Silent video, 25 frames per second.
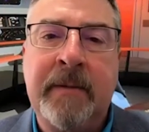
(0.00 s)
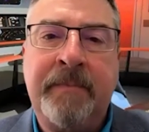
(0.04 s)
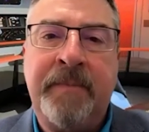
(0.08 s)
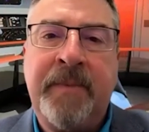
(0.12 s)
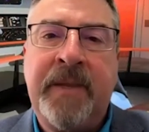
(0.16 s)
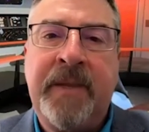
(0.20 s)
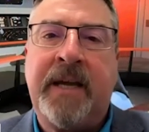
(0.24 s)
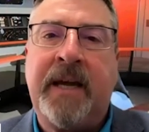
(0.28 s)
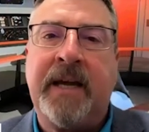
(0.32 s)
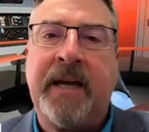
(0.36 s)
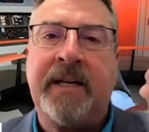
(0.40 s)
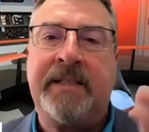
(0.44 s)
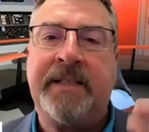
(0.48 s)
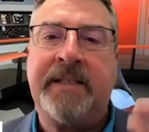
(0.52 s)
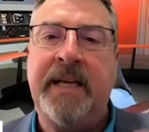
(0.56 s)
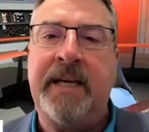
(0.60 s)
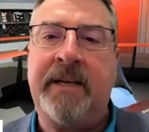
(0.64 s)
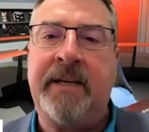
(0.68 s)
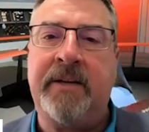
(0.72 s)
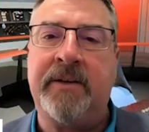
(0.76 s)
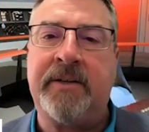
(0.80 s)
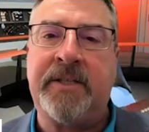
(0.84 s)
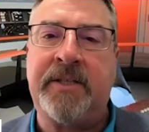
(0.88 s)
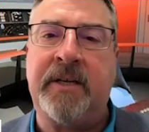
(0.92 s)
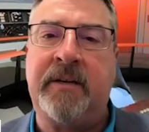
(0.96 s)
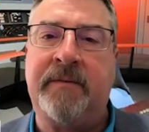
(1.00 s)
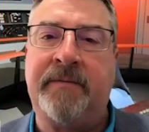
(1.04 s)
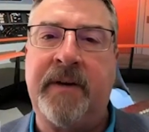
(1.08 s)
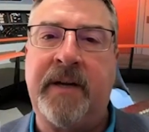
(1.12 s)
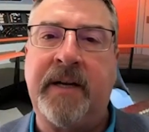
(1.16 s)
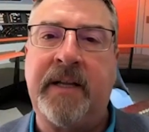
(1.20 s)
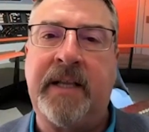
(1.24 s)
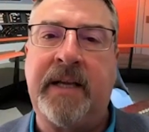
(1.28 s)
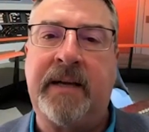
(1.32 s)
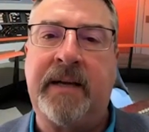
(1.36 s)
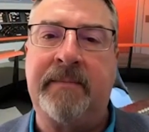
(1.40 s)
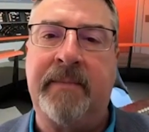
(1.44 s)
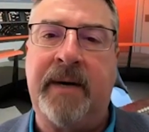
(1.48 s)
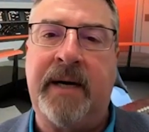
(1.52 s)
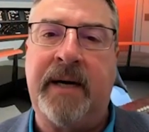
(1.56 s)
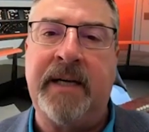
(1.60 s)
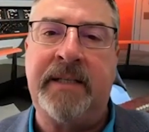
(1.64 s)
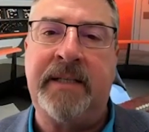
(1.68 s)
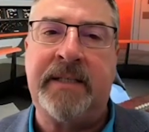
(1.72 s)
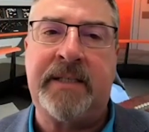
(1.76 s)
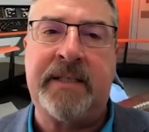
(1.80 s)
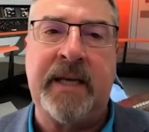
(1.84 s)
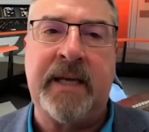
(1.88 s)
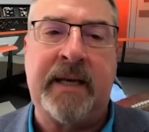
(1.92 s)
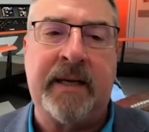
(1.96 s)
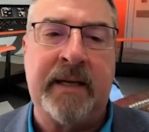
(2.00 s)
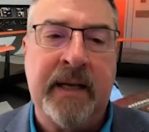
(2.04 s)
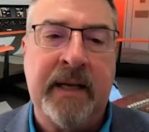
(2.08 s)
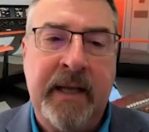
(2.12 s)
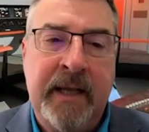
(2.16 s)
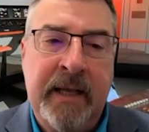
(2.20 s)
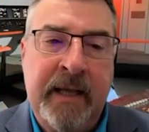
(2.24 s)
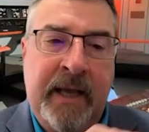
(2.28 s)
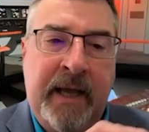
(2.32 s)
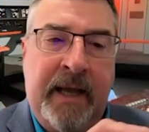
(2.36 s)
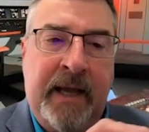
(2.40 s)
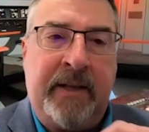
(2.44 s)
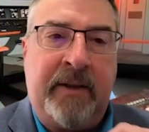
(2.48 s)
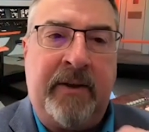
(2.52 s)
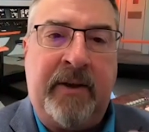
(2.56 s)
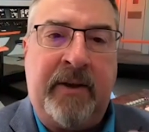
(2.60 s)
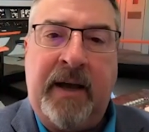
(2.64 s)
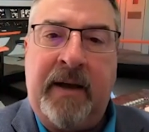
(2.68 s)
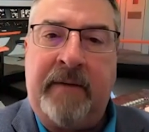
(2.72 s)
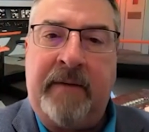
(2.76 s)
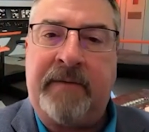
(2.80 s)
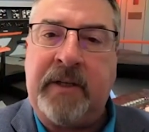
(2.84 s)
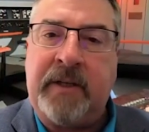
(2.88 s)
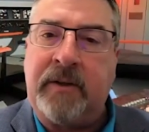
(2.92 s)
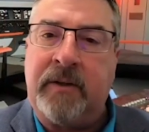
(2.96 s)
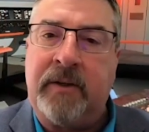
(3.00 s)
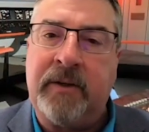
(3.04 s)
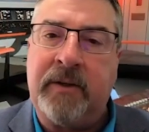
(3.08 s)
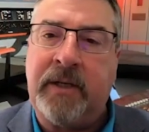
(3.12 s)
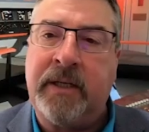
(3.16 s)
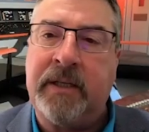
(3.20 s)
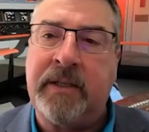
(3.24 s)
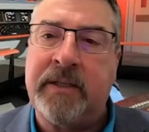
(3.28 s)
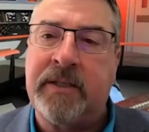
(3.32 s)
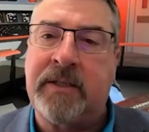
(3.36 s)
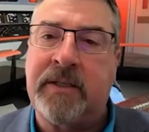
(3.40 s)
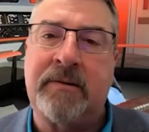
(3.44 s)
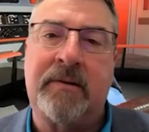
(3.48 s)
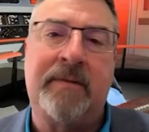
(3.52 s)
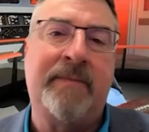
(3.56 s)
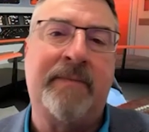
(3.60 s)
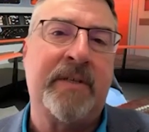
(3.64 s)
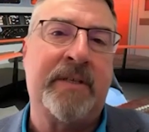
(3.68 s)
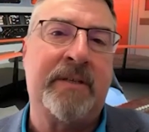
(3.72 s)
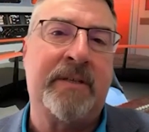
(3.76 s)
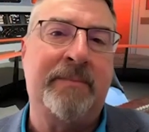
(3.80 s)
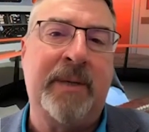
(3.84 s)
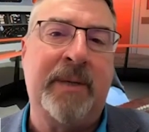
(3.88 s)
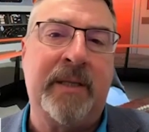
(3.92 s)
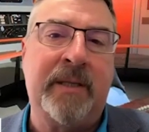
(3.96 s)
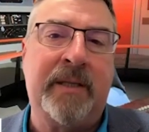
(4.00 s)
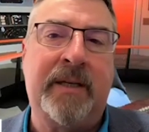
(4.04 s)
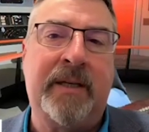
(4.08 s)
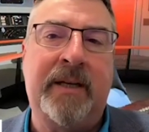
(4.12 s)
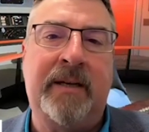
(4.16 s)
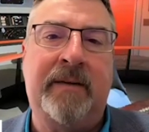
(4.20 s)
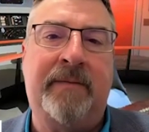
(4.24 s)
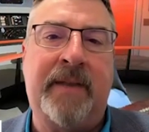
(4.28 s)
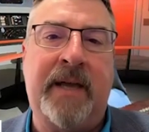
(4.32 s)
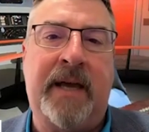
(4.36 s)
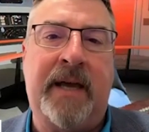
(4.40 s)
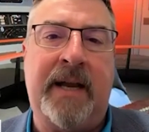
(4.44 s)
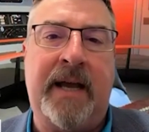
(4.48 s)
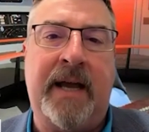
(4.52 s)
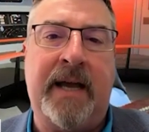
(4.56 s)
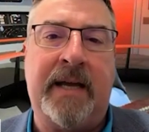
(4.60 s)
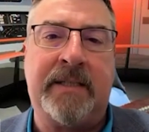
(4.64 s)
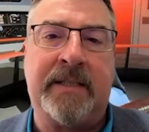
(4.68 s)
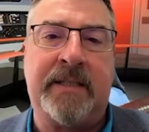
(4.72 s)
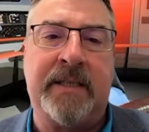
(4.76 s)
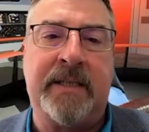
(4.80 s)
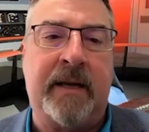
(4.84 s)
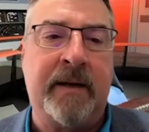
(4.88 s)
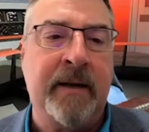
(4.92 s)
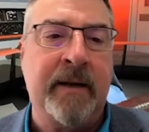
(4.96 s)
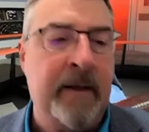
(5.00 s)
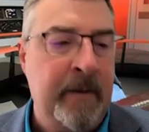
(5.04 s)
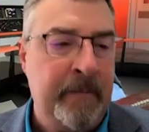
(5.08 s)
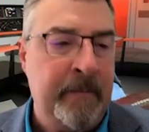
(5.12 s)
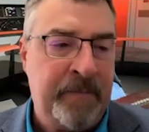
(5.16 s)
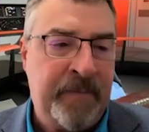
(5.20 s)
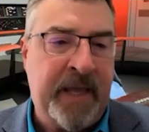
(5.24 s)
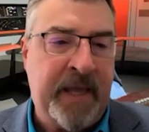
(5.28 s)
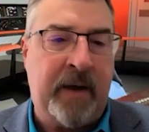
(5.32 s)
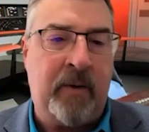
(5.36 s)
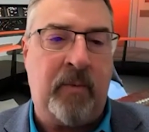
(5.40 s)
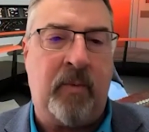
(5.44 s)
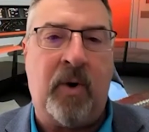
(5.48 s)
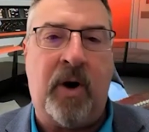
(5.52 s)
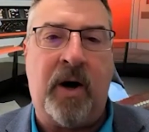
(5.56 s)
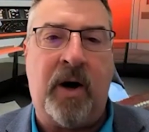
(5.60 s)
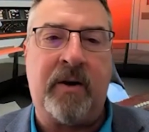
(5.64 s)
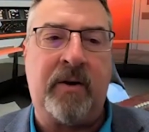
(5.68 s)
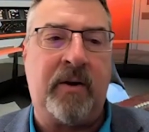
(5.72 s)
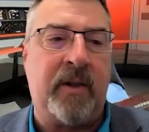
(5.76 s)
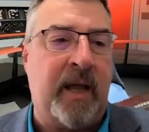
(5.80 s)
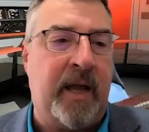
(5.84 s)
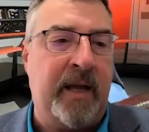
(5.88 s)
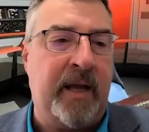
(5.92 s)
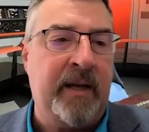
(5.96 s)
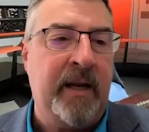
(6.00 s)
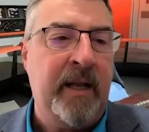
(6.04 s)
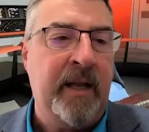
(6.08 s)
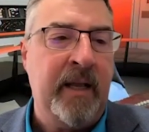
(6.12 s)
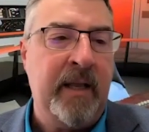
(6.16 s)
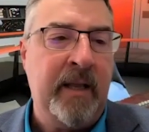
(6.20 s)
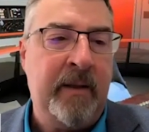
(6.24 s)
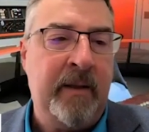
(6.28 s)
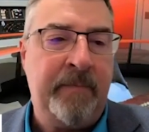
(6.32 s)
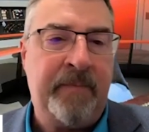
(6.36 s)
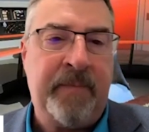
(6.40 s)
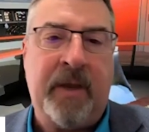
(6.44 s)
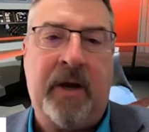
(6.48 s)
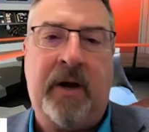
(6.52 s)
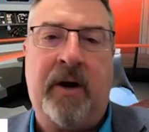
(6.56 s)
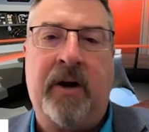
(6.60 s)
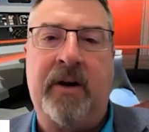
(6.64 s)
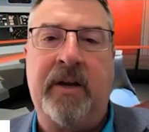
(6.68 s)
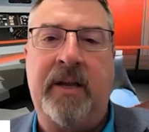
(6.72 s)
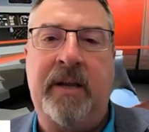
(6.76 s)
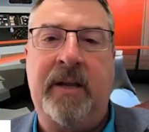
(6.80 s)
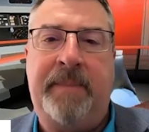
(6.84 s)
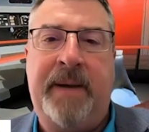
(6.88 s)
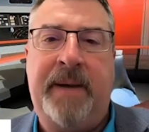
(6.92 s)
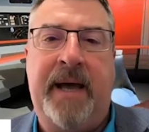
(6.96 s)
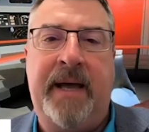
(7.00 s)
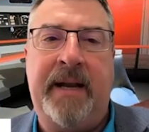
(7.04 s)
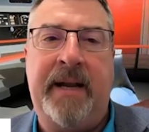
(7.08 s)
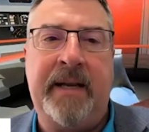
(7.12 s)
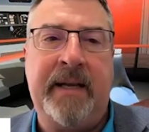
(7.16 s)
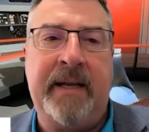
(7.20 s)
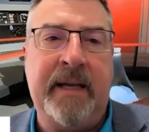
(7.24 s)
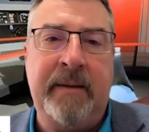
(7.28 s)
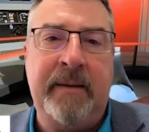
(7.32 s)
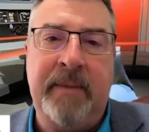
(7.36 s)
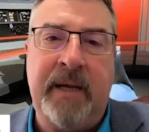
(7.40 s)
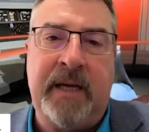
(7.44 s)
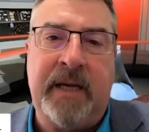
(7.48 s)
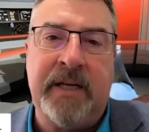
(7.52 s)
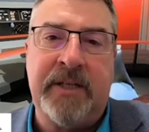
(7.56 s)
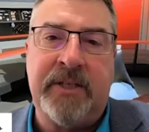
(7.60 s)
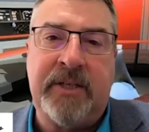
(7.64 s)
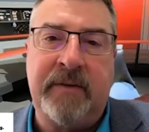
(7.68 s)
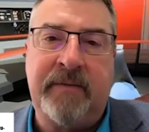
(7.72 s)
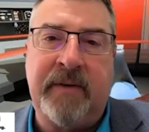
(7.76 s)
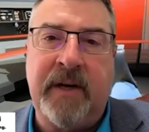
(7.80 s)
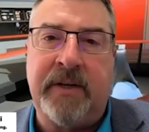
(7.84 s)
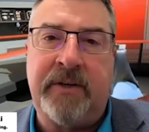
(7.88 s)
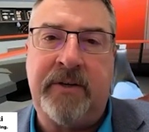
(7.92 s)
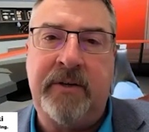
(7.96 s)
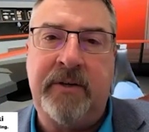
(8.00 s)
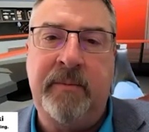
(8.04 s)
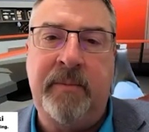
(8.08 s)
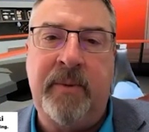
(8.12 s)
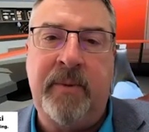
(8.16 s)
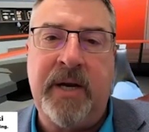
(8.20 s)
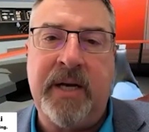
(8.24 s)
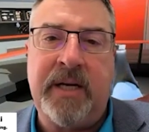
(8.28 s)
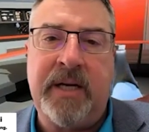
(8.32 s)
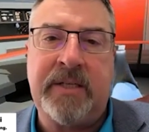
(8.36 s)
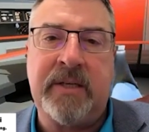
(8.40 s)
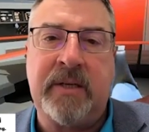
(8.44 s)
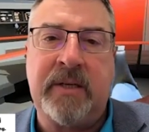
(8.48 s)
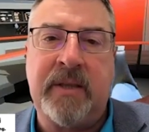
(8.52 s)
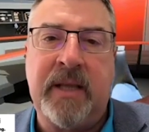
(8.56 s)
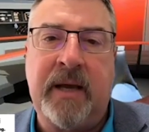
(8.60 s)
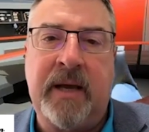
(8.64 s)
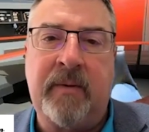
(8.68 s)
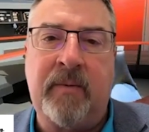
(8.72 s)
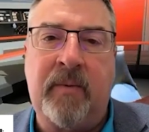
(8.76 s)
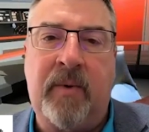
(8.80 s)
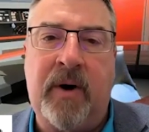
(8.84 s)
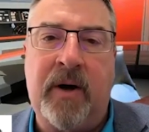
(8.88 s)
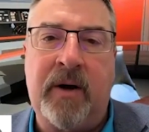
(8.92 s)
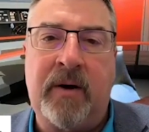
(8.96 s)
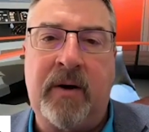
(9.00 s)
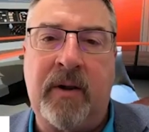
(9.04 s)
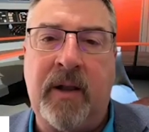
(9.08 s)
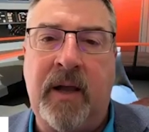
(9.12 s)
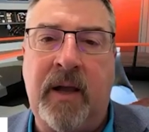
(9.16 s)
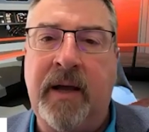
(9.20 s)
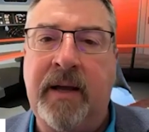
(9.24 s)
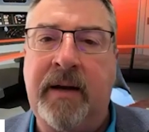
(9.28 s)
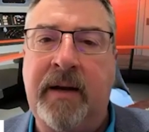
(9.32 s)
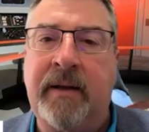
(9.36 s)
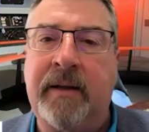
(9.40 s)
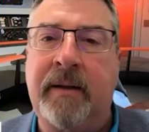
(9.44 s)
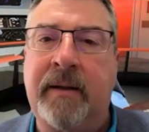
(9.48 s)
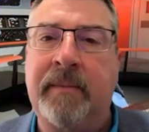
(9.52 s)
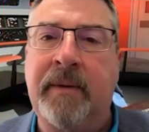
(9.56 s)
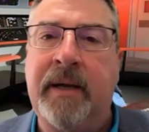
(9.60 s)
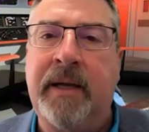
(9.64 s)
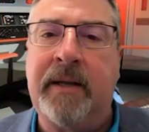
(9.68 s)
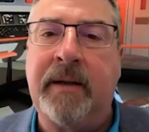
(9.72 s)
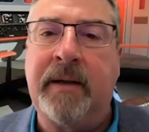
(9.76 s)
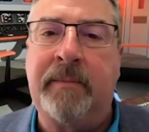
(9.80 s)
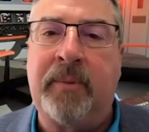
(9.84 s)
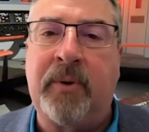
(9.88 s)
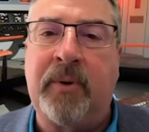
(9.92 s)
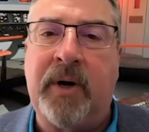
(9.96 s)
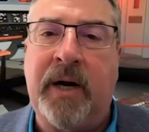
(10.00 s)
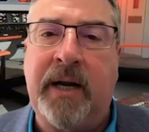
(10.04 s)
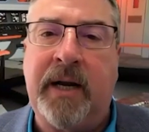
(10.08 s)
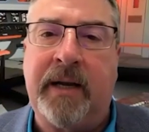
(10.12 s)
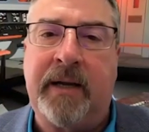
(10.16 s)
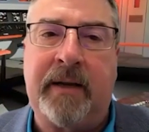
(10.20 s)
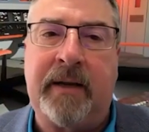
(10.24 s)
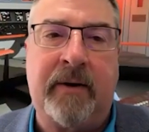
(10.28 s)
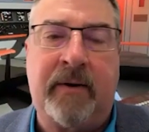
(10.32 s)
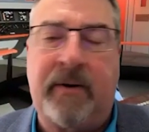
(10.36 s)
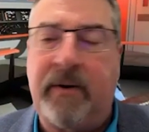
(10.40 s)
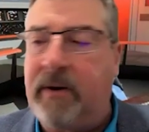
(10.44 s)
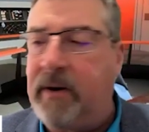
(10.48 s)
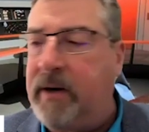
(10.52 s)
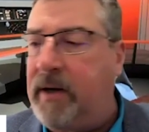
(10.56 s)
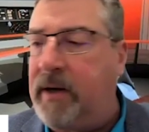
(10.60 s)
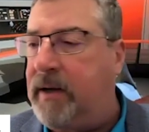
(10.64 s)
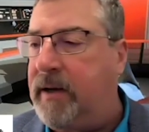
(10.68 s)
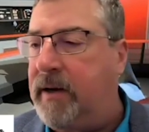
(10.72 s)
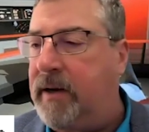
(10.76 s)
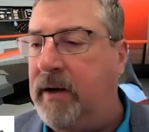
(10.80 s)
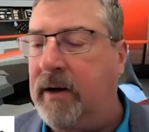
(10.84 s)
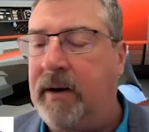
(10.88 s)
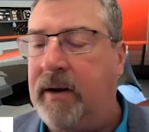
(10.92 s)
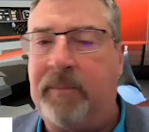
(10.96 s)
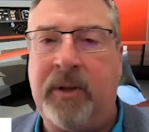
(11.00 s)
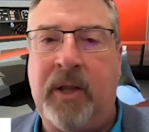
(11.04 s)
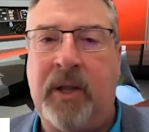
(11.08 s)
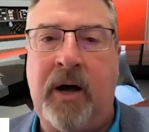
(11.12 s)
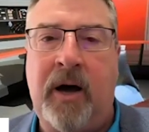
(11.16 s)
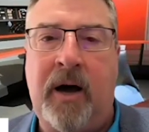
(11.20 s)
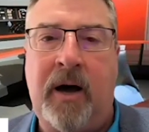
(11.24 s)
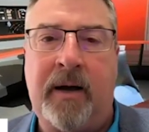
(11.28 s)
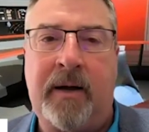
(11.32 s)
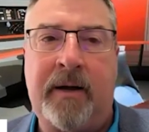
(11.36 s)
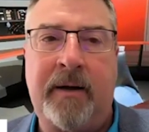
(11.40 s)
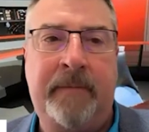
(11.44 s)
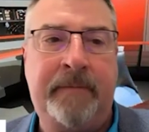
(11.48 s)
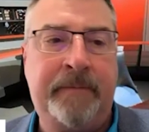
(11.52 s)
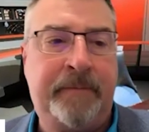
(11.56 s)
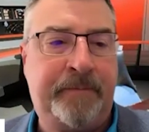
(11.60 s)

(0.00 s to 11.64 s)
You got to take yourself out of that mindset, and you have to look at the serviceability of that asset. That water line, are you panicking because you've got two breaks on that water line in a, in a break or uh, on a block?